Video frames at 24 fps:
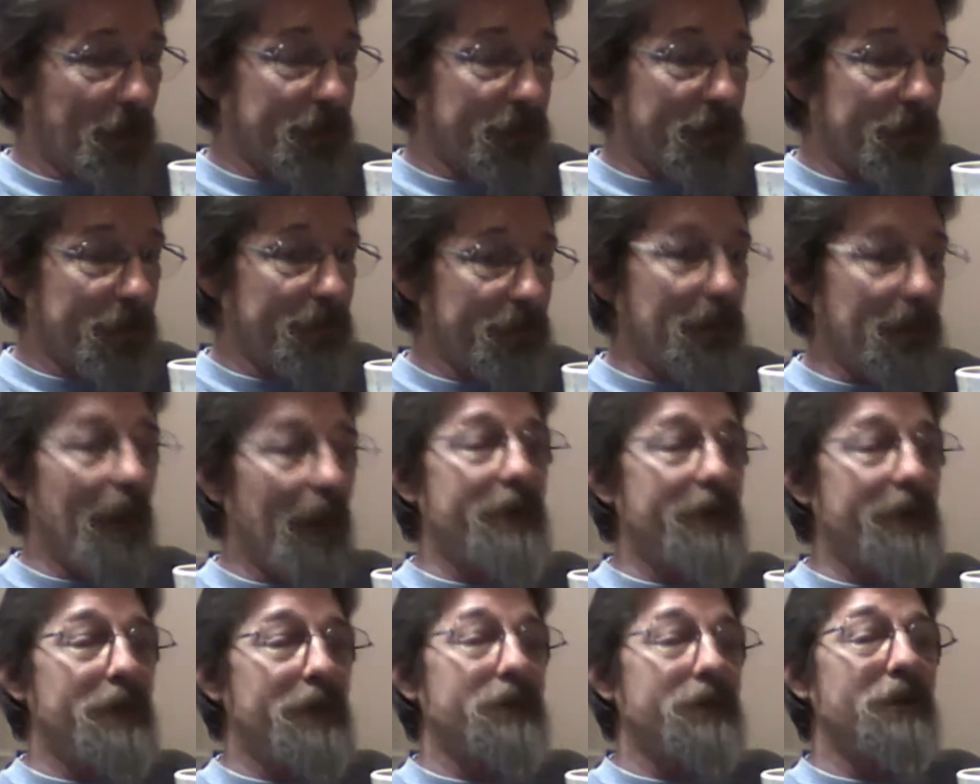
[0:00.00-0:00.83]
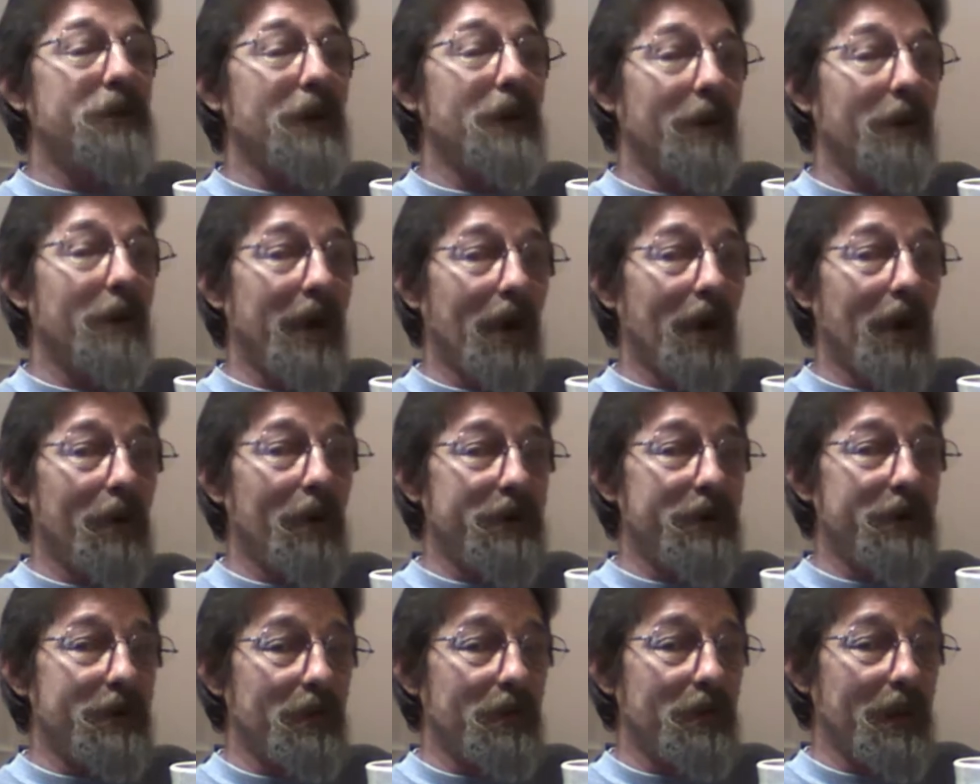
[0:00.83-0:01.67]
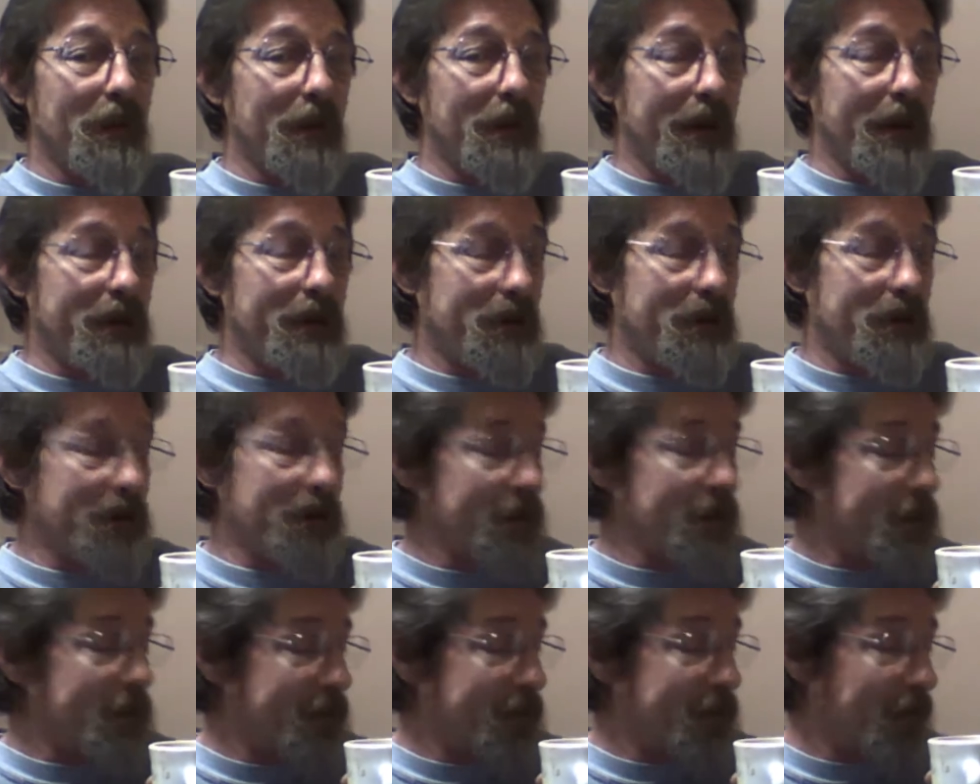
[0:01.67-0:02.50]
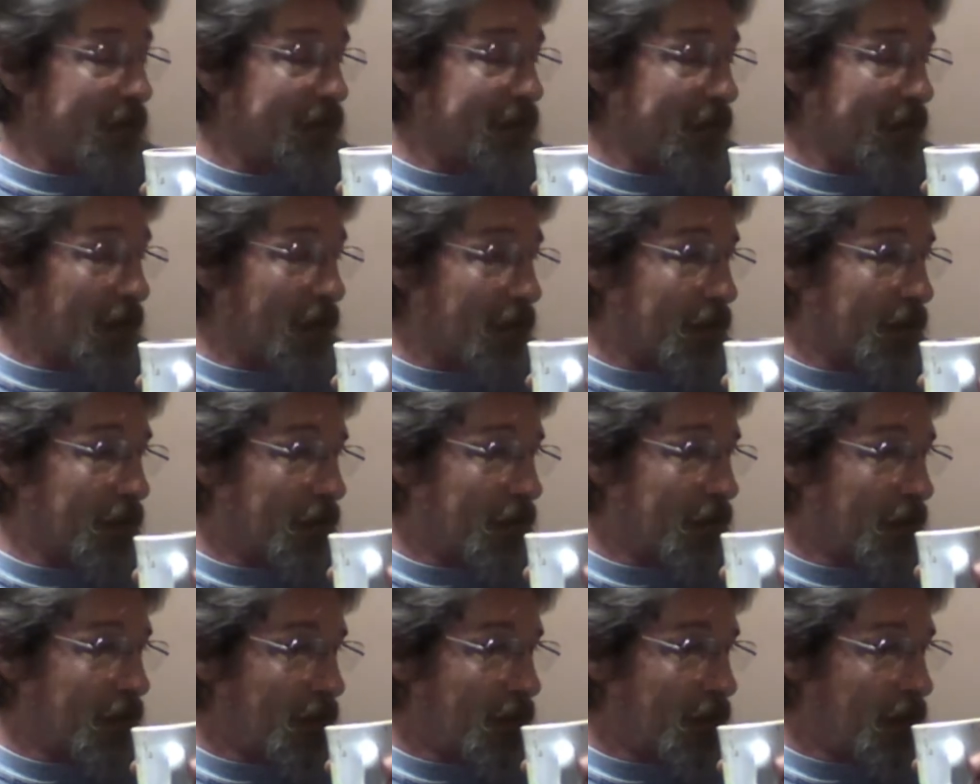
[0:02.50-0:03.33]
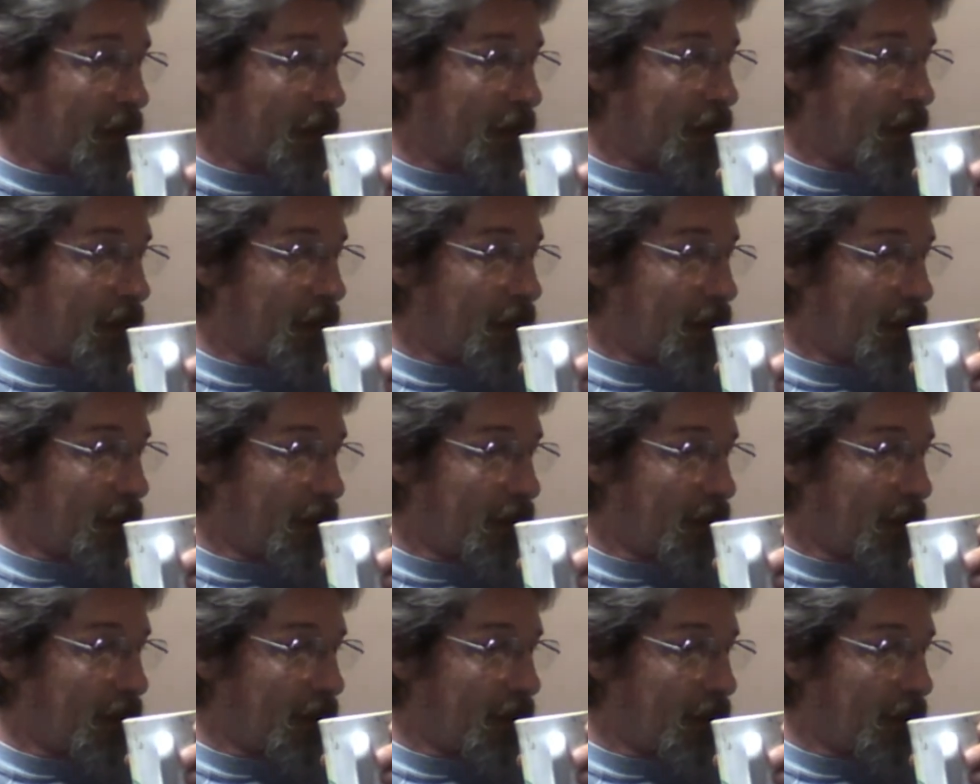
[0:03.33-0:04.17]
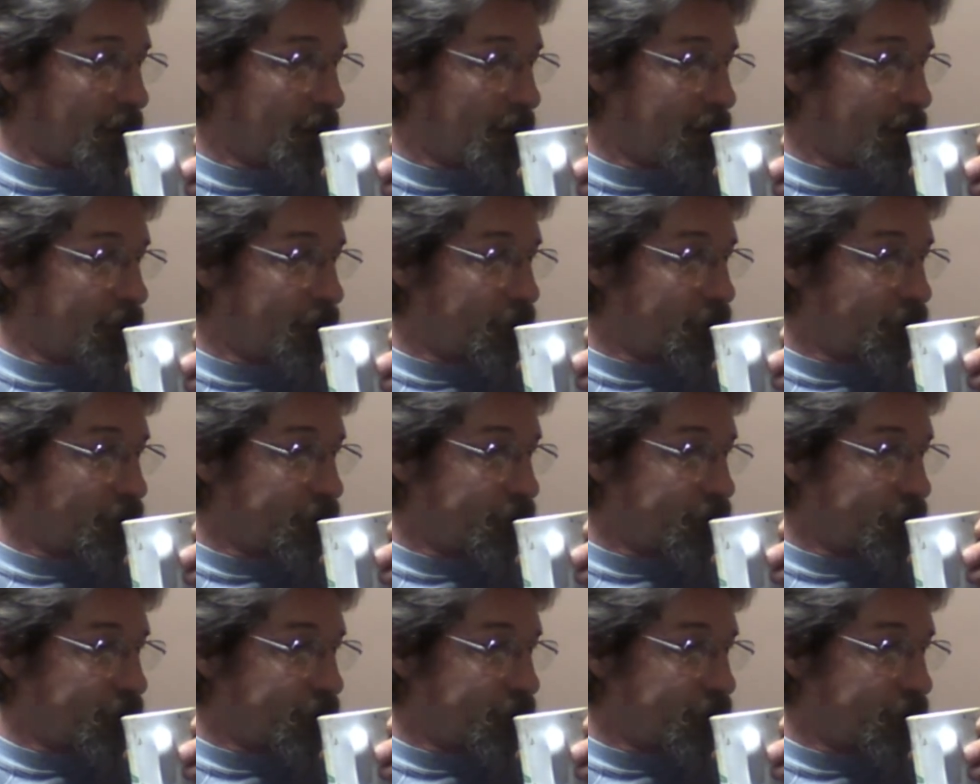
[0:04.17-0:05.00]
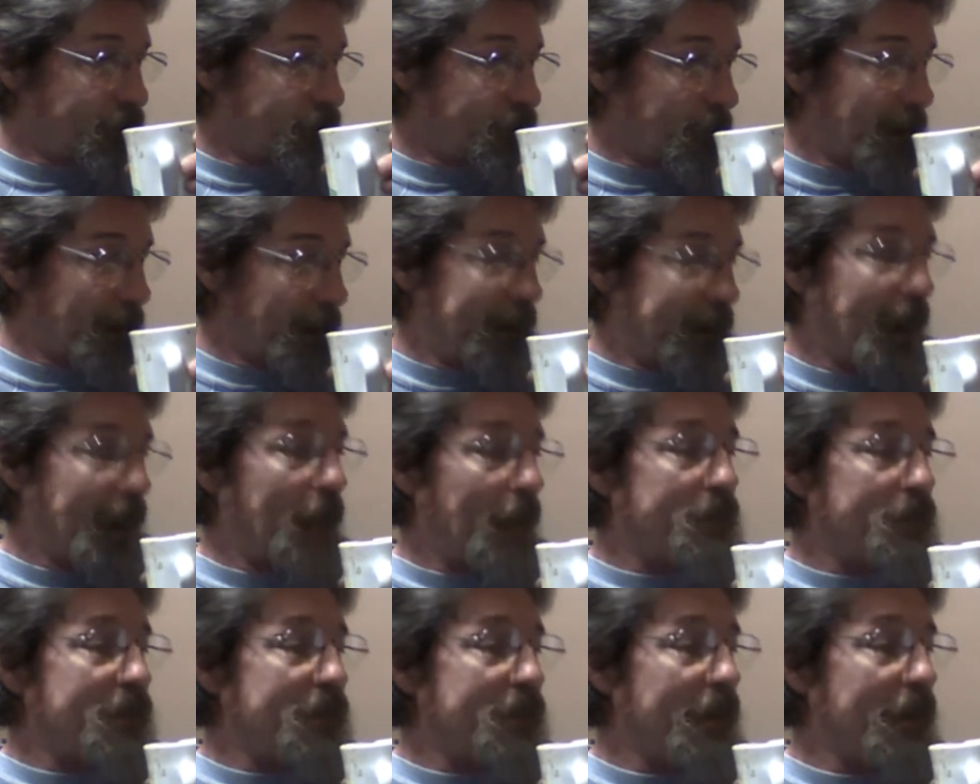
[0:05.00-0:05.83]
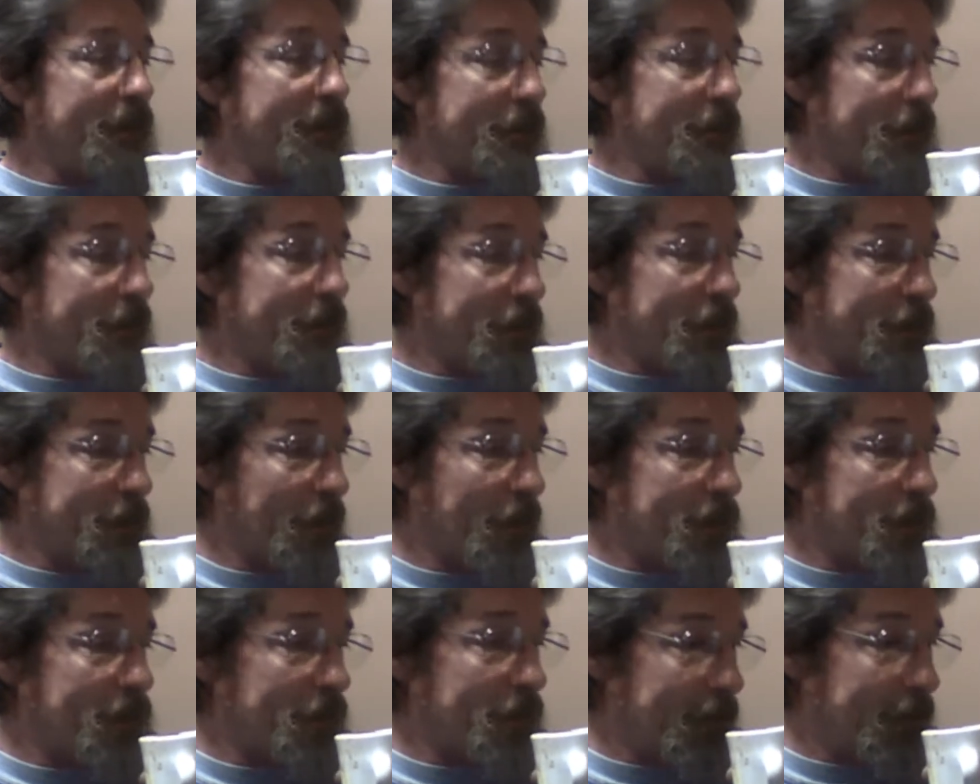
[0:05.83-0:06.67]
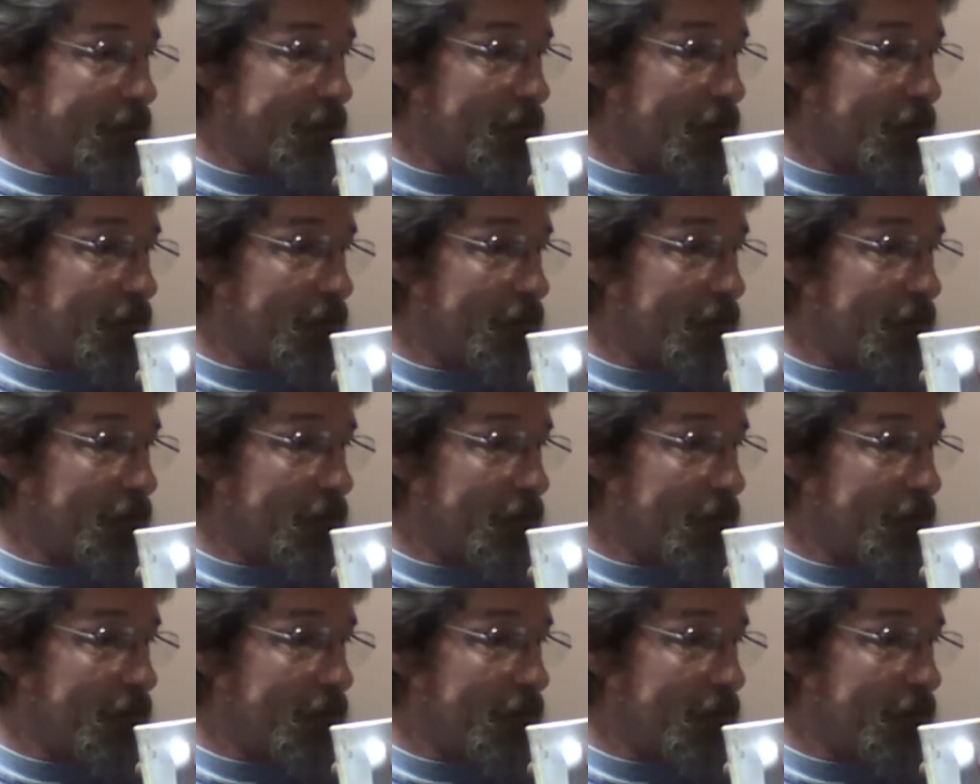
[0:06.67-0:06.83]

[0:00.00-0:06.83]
Some doctors are coming out with some really interesting stuff there. Um, the capsaicin, especially.